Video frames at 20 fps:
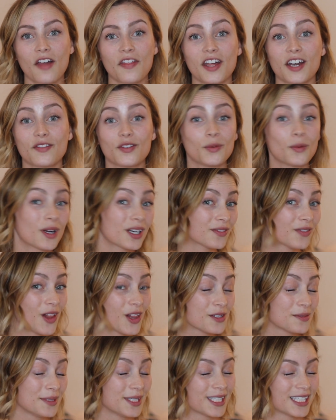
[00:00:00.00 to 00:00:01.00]
And then if you want to
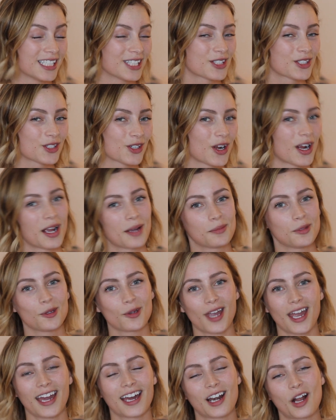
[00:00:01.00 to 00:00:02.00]
follow me on Instagram, you
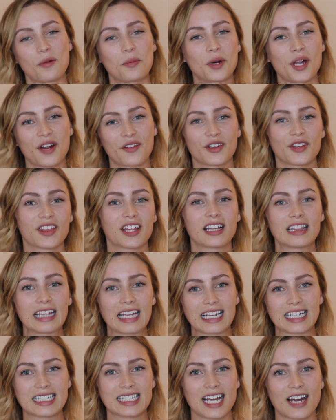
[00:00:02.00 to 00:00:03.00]
can. I'll put everything
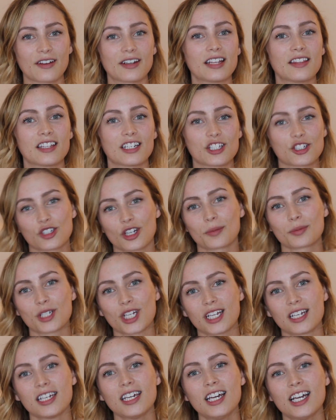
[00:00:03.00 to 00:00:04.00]
linked down in the
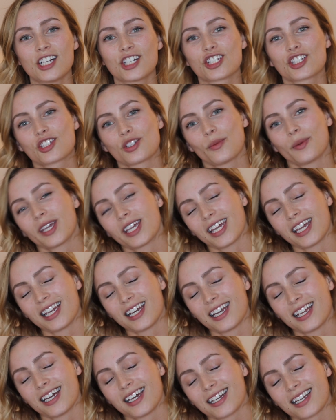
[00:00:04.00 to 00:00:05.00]
description just so we
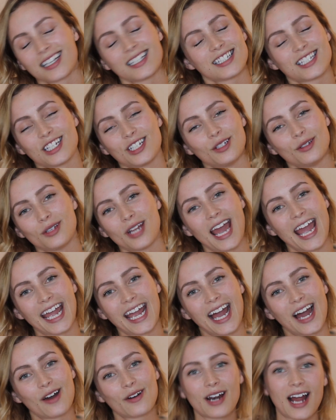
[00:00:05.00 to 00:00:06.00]
can continue to
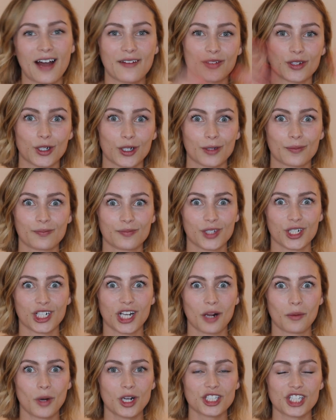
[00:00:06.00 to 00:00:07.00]
hang out after you're
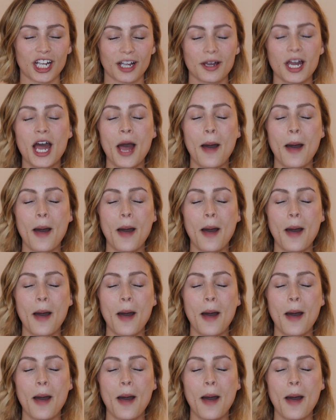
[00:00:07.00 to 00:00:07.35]
done watching.